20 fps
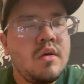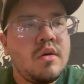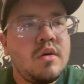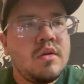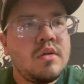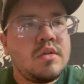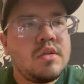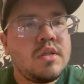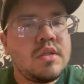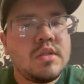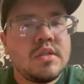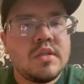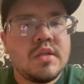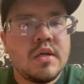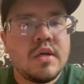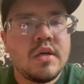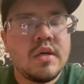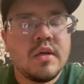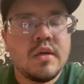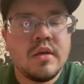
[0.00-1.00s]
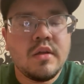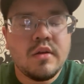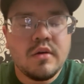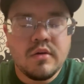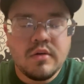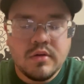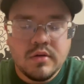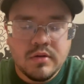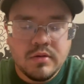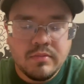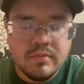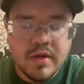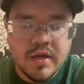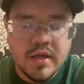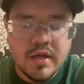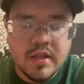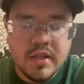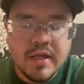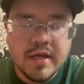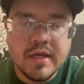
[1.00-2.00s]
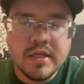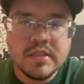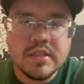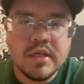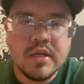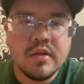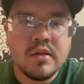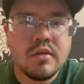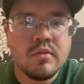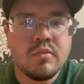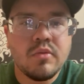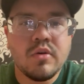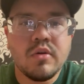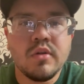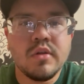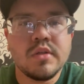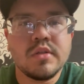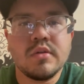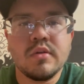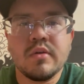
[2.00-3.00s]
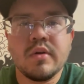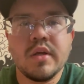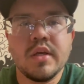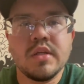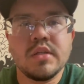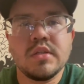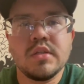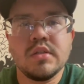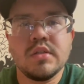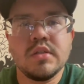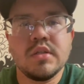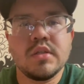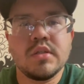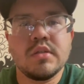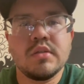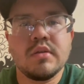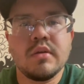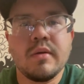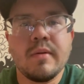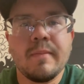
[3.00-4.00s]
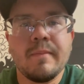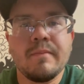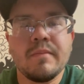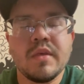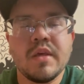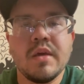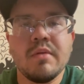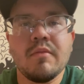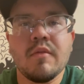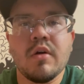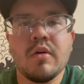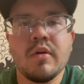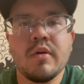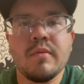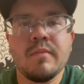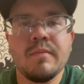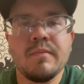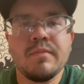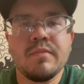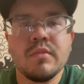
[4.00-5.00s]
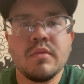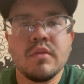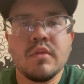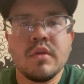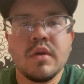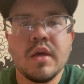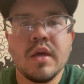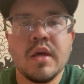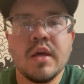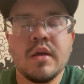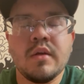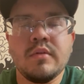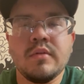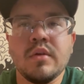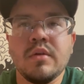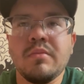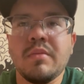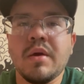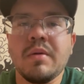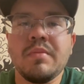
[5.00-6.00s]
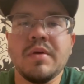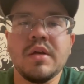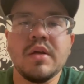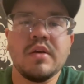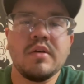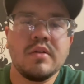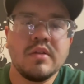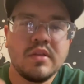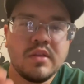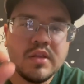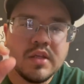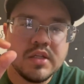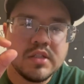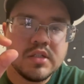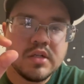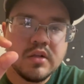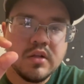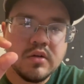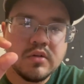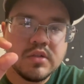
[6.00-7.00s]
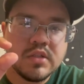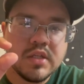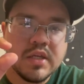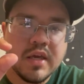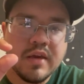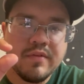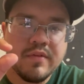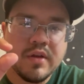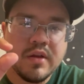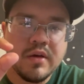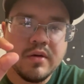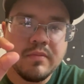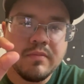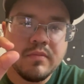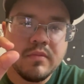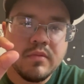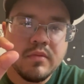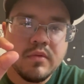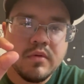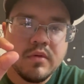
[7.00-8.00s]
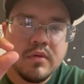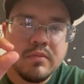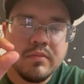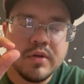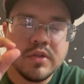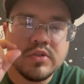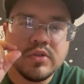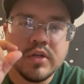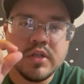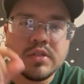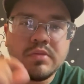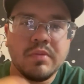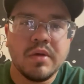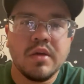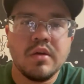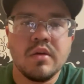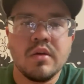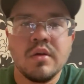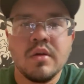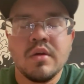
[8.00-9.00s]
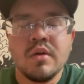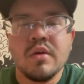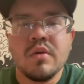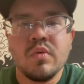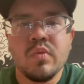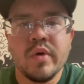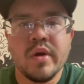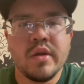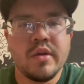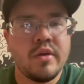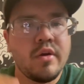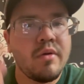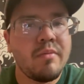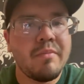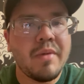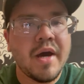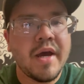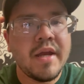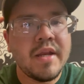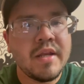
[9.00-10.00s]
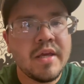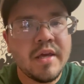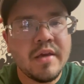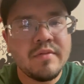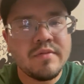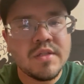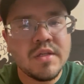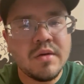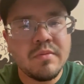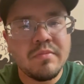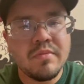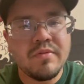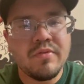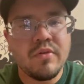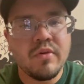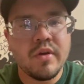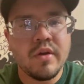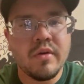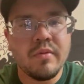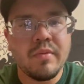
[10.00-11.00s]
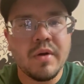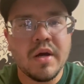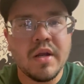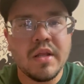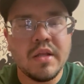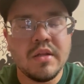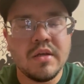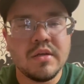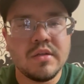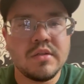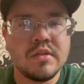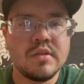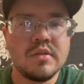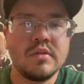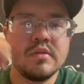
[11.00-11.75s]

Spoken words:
just, like I said, the moral of the story is to just keep going. And you may be this close to giving up, but trust me, what your mind gives up before your body does.